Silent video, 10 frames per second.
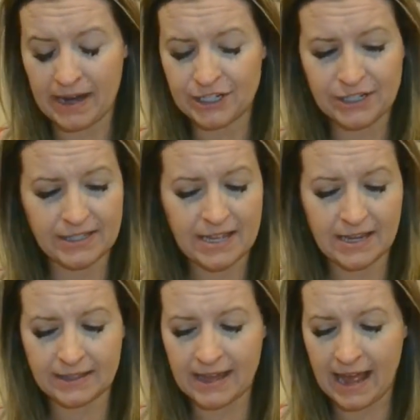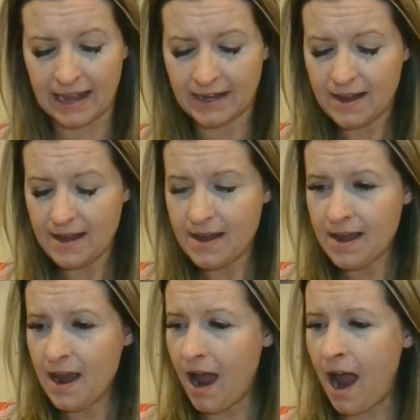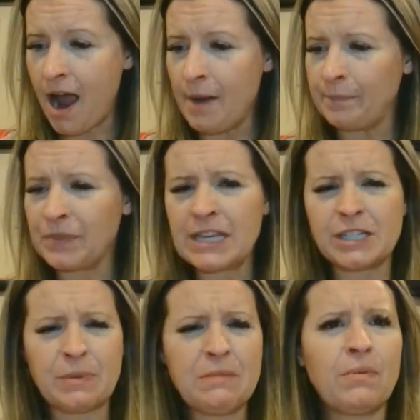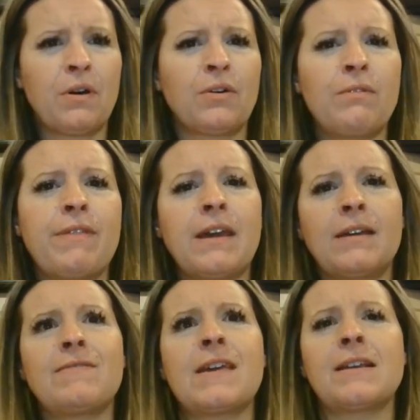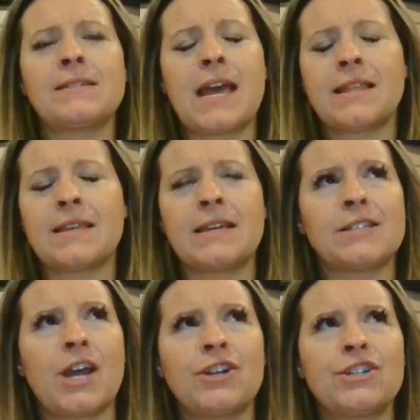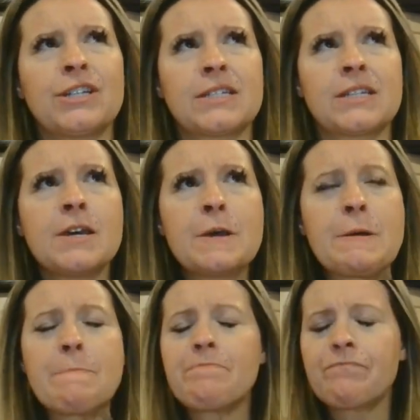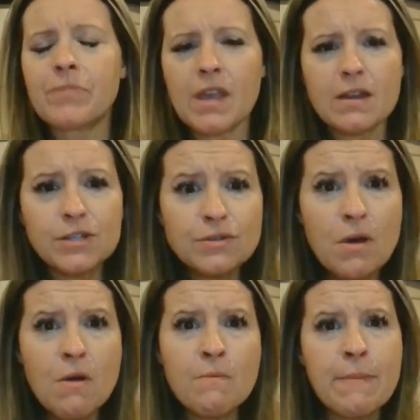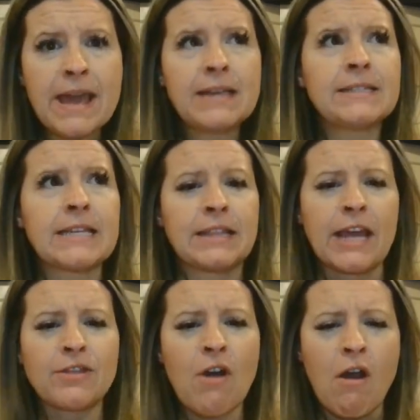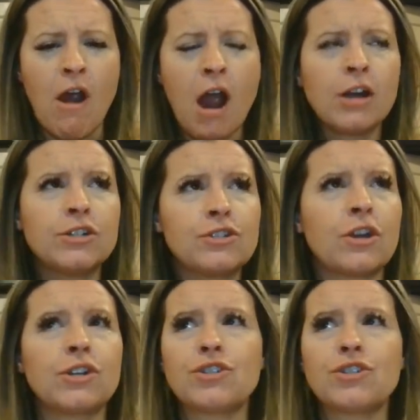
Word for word: I just think that Um, these people who think of things like this are just so amazing. Like, our hearts are